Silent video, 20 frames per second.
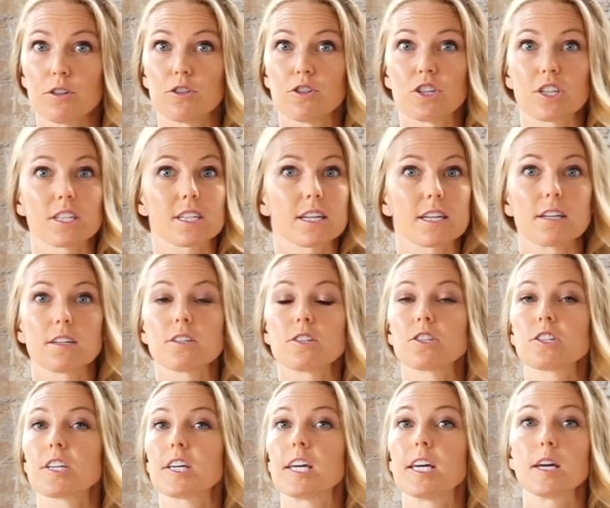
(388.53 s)
just
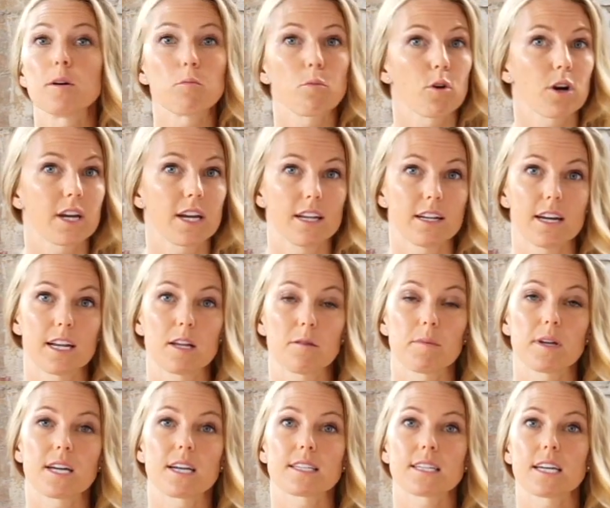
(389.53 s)
keep working on it,
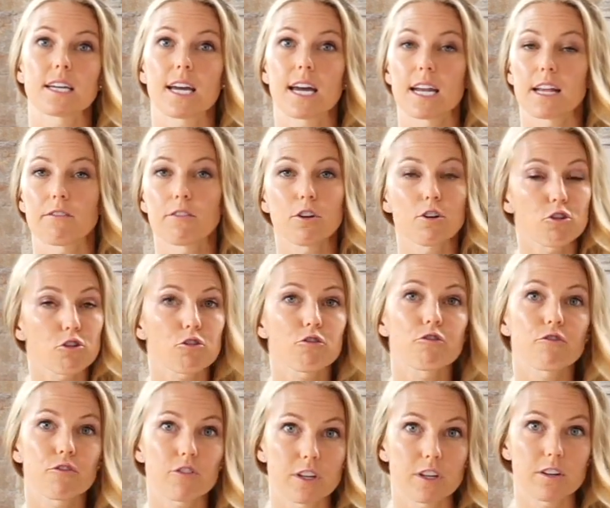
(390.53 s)
because again, if you don't
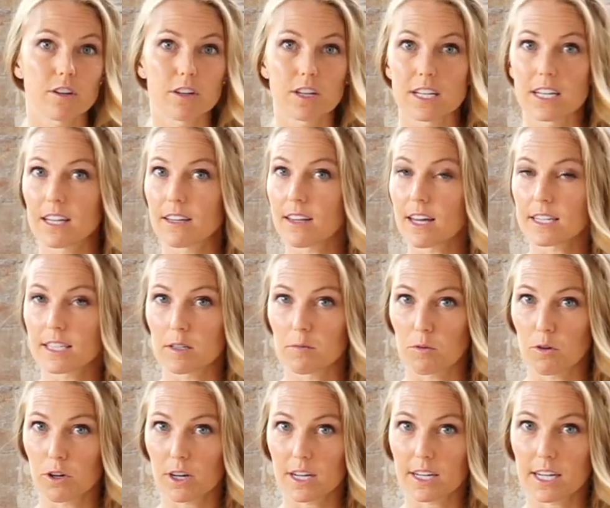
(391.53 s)
feel any of that deep
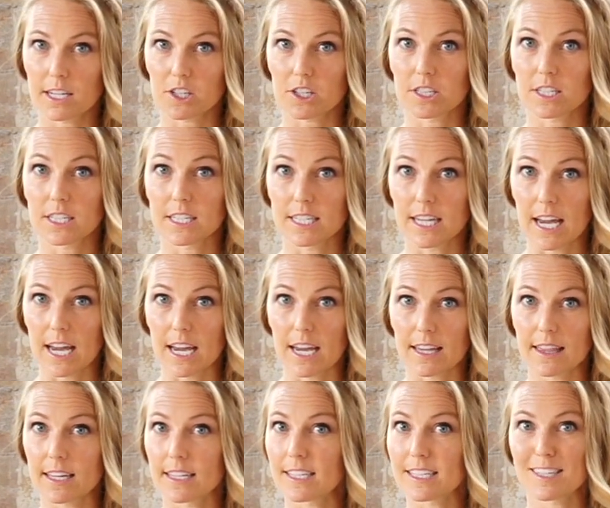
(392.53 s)
core connection
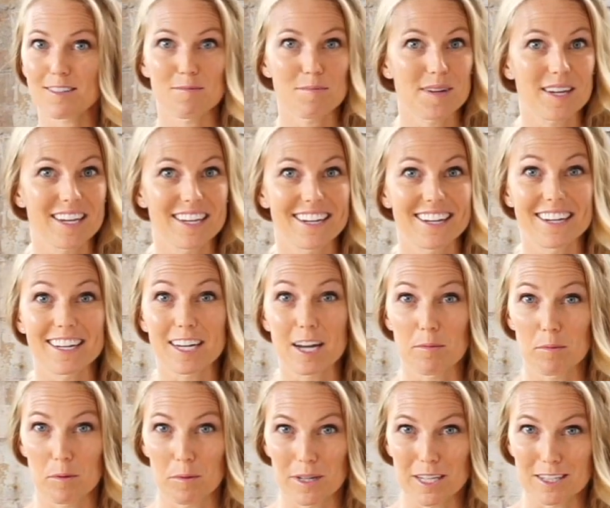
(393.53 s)
today, that doesn't mean in a
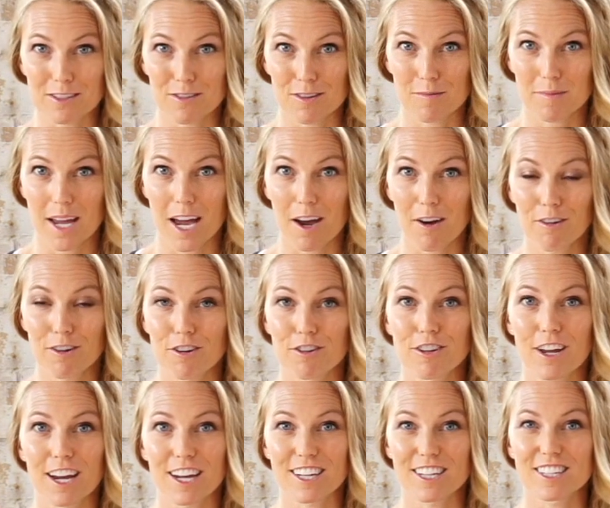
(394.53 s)
couple weeks from now, you're
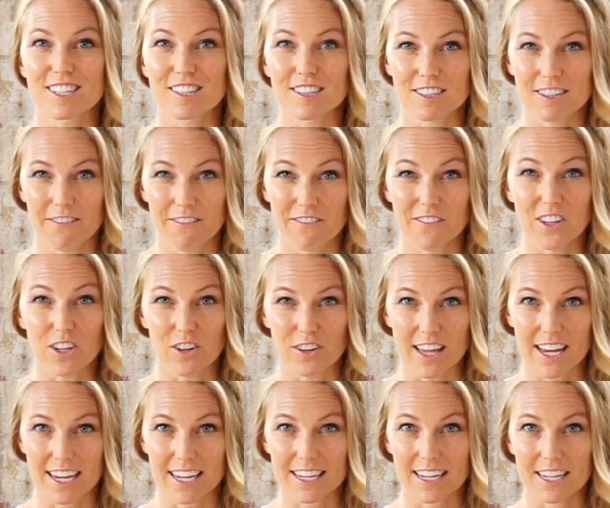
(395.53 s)
not going to start to feel
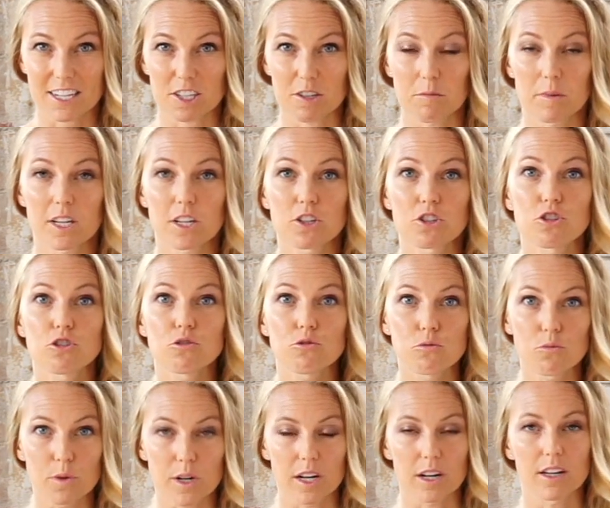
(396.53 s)
that connection, because you
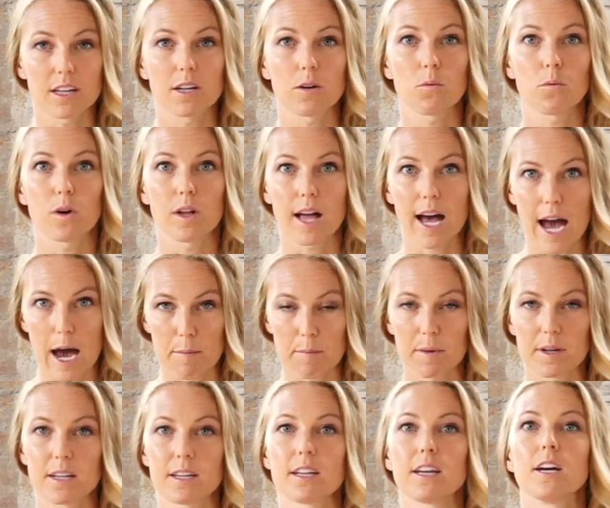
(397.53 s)
will. It will
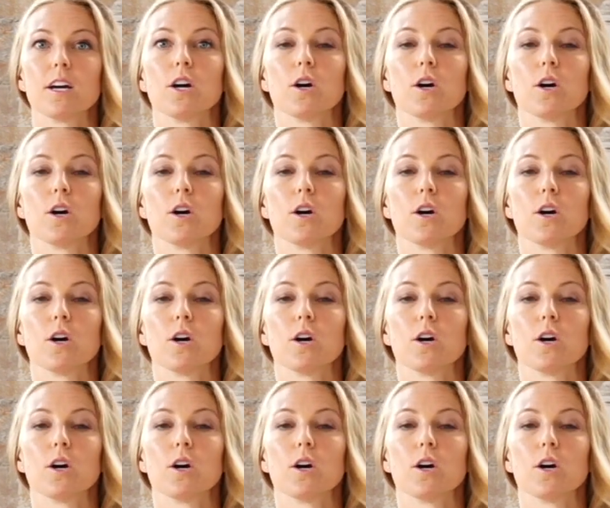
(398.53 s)
happen